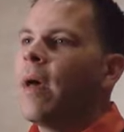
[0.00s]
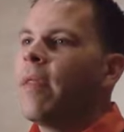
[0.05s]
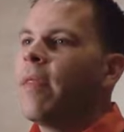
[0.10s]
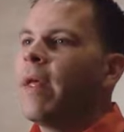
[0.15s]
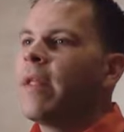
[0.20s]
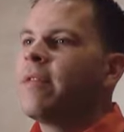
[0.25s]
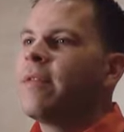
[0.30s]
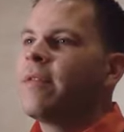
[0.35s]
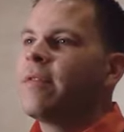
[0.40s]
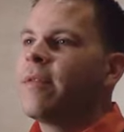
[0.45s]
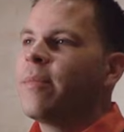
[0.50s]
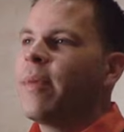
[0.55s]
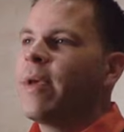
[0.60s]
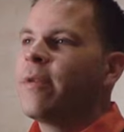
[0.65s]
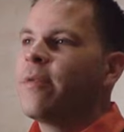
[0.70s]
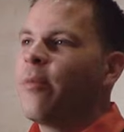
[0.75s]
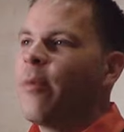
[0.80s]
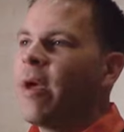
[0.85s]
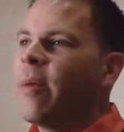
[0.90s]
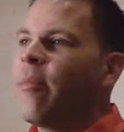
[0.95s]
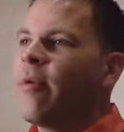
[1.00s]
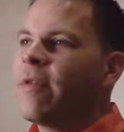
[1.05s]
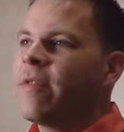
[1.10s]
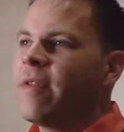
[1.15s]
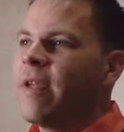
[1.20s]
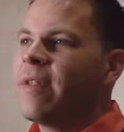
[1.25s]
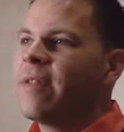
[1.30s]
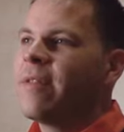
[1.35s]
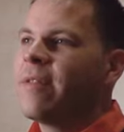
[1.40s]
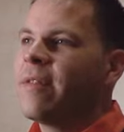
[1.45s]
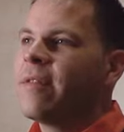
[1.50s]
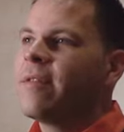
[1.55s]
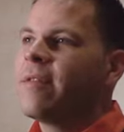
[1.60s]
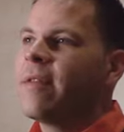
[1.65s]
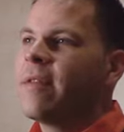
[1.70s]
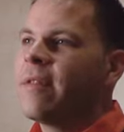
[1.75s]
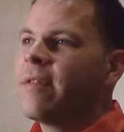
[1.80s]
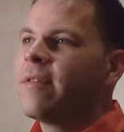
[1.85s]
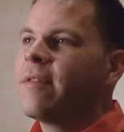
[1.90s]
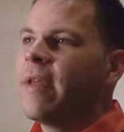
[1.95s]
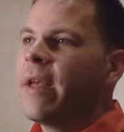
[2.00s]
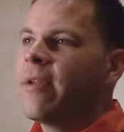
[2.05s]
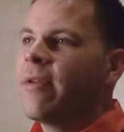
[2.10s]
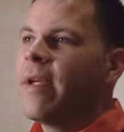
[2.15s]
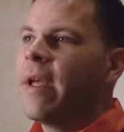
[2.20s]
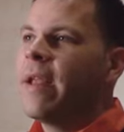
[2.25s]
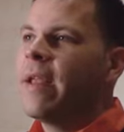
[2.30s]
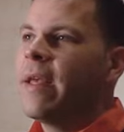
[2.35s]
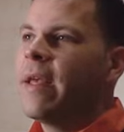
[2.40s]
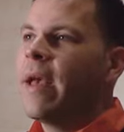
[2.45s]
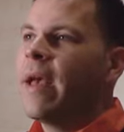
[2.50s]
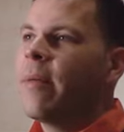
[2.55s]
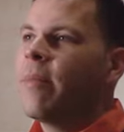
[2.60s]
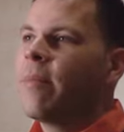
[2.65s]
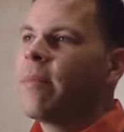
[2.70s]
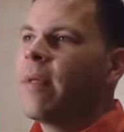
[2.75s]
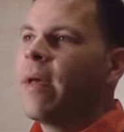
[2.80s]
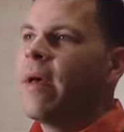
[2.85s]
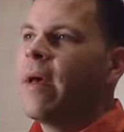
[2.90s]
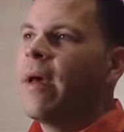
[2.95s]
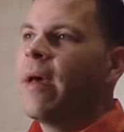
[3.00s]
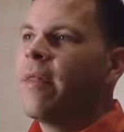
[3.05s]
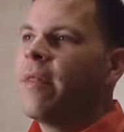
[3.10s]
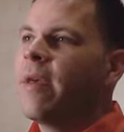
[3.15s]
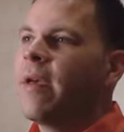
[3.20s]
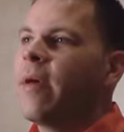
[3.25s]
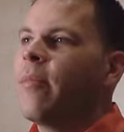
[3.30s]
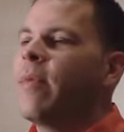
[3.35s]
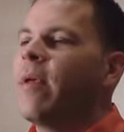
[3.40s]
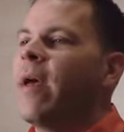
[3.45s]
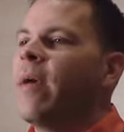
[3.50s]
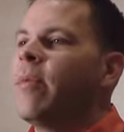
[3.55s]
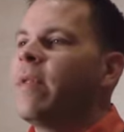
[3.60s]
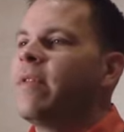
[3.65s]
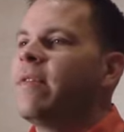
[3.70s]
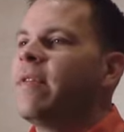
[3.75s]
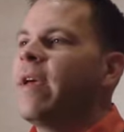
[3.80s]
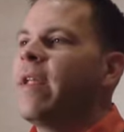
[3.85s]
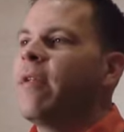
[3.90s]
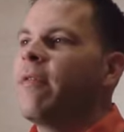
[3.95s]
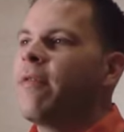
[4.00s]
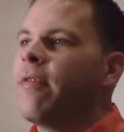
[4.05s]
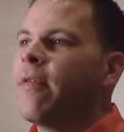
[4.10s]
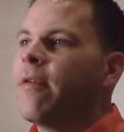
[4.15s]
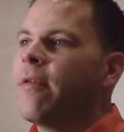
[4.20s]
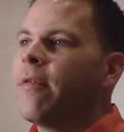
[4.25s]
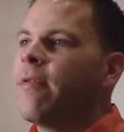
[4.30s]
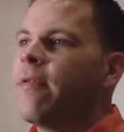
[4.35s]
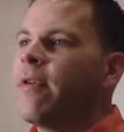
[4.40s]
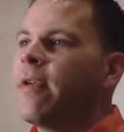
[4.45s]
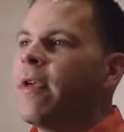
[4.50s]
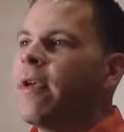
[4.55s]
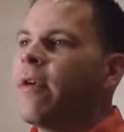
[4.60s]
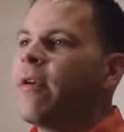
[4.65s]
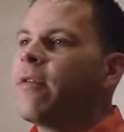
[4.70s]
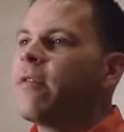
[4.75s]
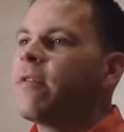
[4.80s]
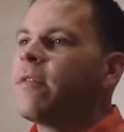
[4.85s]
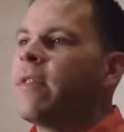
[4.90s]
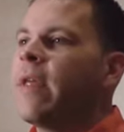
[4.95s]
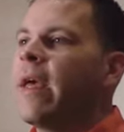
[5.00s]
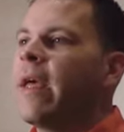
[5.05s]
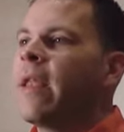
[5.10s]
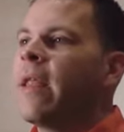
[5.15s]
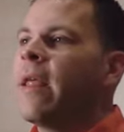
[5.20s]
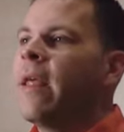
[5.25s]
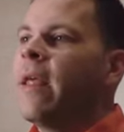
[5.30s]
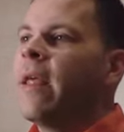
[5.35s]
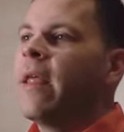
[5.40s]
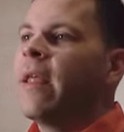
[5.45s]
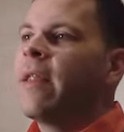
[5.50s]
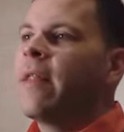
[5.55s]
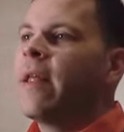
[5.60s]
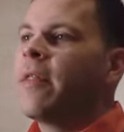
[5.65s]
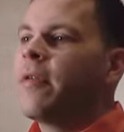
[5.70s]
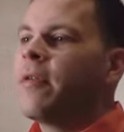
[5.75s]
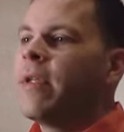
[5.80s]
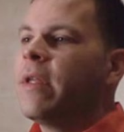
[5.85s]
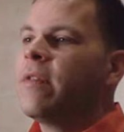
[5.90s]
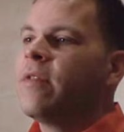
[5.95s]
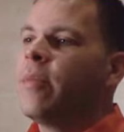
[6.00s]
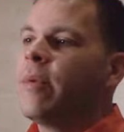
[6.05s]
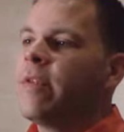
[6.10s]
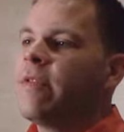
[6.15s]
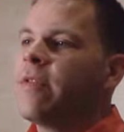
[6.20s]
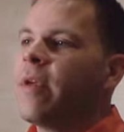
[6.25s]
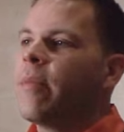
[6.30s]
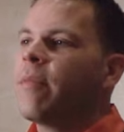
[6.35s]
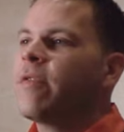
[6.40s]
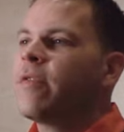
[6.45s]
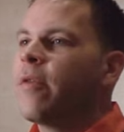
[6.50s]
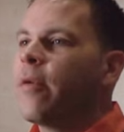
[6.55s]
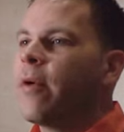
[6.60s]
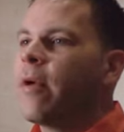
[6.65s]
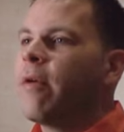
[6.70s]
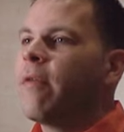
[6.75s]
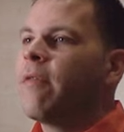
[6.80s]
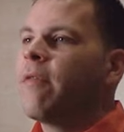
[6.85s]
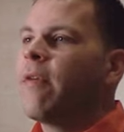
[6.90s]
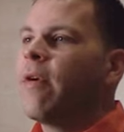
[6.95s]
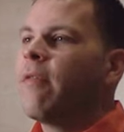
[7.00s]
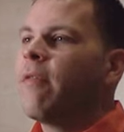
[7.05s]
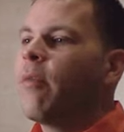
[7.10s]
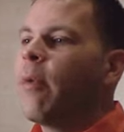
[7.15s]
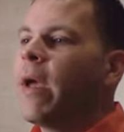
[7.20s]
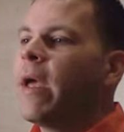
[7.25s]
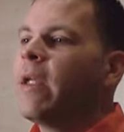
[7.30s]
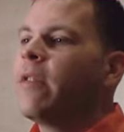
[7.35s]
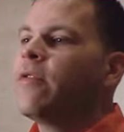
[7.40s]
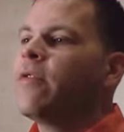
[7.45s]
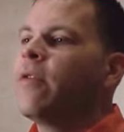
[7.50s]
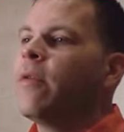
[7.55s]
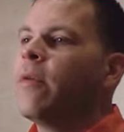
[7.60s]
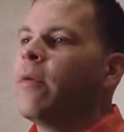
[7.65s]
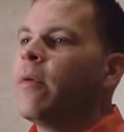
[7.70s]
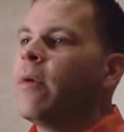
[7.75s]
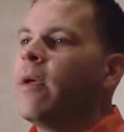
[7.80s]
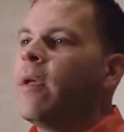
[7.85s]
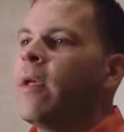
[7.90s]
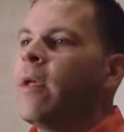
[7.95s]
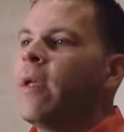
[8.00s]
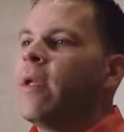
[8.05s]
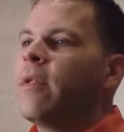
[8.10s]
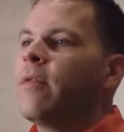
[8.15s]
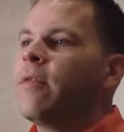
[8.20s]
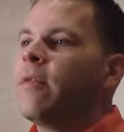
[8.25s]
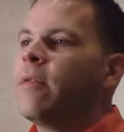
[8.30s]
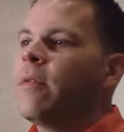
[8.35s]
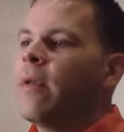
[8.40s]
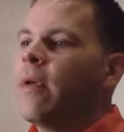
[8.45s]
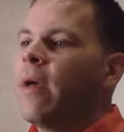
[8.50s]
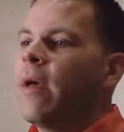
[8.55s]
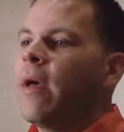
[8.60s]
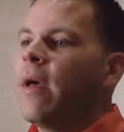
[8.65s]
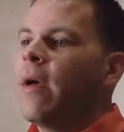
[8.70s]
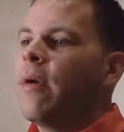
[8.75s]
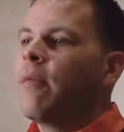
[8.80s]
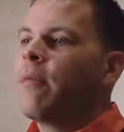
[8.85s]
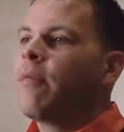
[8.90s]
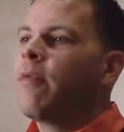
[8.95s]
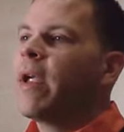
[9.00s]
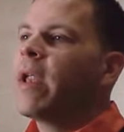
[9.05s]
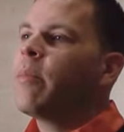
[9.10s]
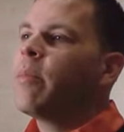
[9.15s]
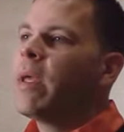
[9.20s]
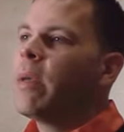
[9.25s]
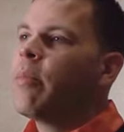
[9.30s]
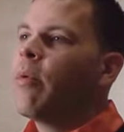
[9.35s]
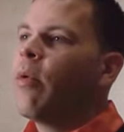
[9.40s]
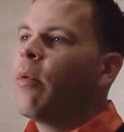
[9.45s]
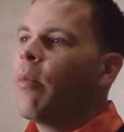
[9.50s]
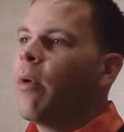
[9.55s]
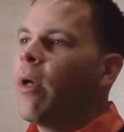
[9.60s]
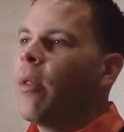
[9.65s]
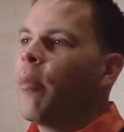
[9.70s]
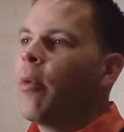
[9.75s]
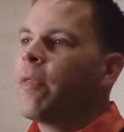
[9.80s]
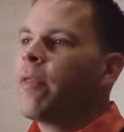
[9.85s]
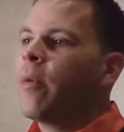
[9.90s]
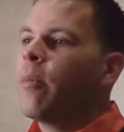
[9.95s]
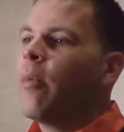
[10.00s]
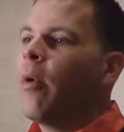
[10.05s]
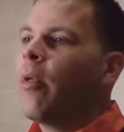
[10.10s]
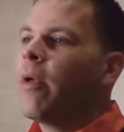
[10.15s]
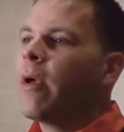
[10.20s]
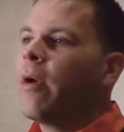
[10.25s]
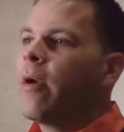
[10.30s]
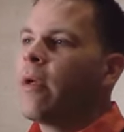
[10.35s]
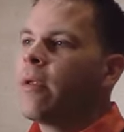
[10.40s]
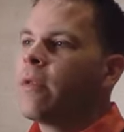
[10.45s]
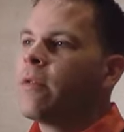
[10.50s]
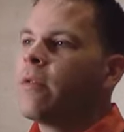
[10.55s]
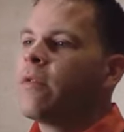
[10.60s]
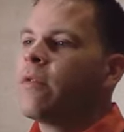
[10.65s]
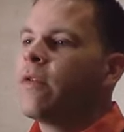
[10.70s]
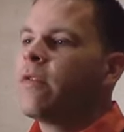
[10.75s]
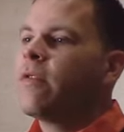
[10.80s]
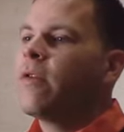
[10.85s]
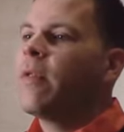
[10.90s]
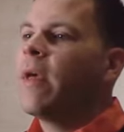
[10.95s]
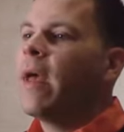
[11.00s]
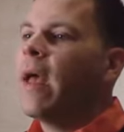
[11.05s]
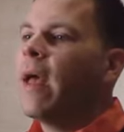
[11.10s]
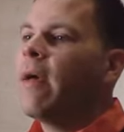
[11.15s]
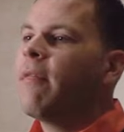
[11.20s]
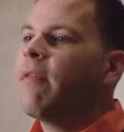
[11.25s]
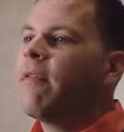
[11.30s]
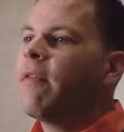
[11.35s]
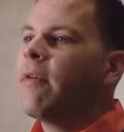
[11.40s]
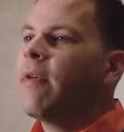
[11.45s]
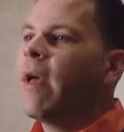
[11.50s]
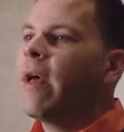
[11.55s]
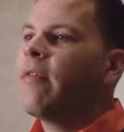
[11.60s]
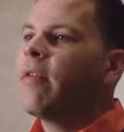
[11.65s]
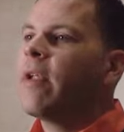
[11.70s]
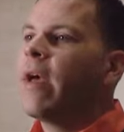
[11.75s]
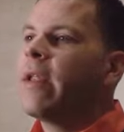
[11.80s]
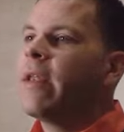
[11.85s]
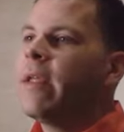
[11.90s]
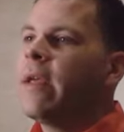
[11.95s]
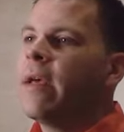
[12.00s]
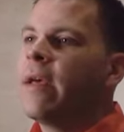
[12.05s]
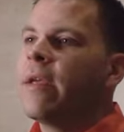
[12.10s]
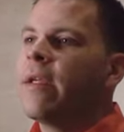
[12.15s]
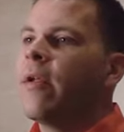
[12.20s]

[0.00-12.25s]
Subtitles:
That system makes way more sense than the standard handicap. I think I've been saying it for years that there needs to be some sort of way to rate people on what they're bowling on, just so they have an idea.